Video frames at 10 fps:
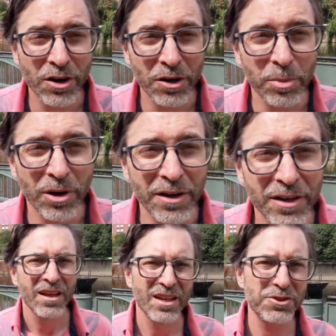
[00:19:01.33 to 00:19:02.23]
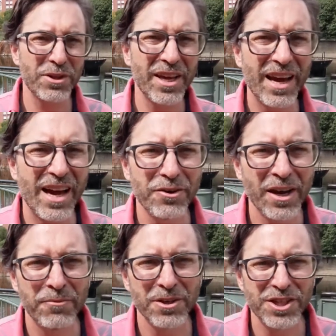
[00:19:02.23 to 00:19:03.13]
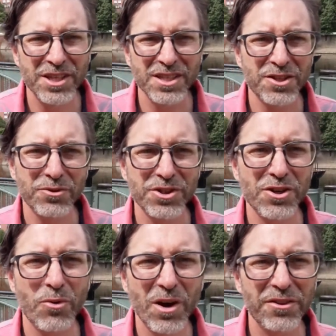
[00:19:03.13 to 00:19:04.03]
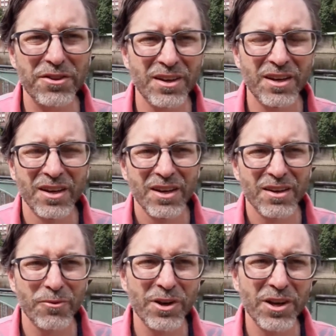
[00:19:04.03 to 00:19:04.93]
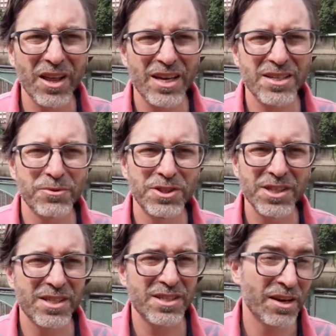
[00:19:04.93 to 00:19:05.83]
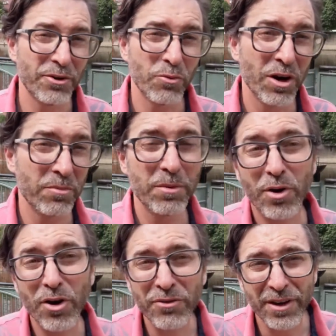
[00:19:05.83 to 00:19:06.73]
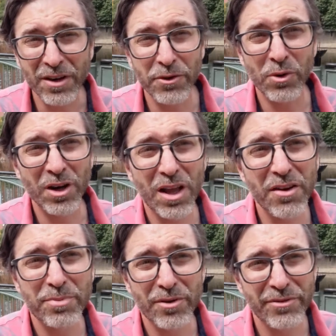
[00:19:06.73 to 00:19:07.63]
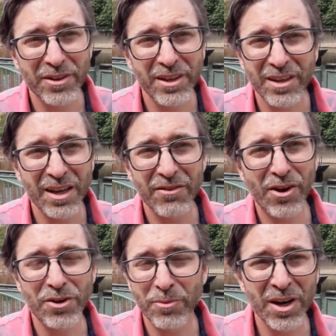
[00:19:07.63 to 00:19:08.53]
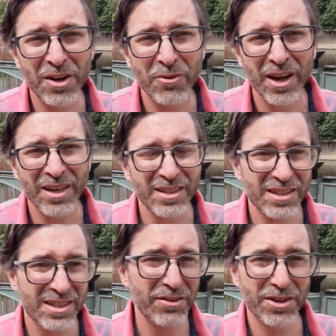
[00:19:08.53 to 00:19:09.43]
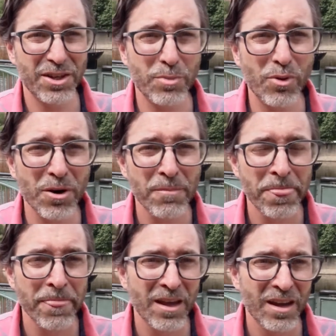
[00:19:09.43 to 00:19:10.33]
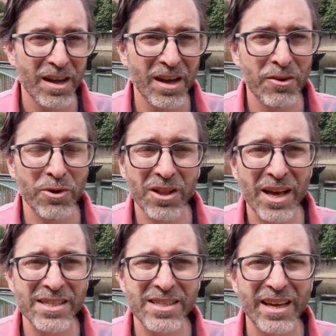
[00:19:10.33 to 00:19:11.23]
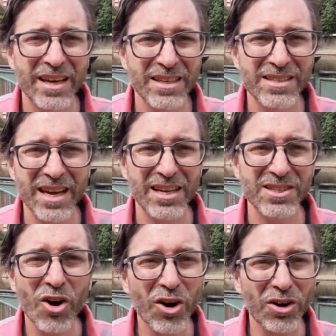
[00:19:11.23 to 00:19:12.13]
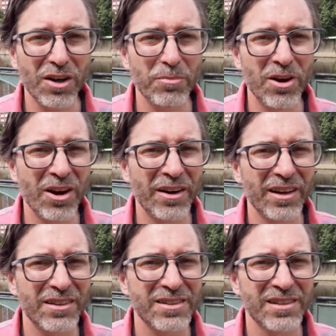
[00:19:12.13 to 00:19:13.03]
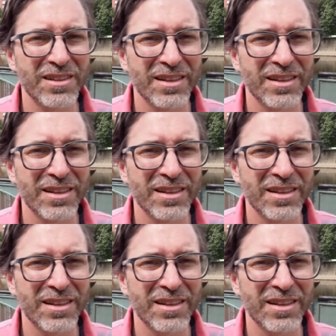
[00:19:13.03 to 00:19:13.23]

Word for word: heart upon it. That's what the guy who came to Jesus who was so wealthy uh, realized when Jesus said, if you want to be perfect, if you want to love perfectly, then give all your money away and give it to the poor. And he realized that he had set his heart upon it.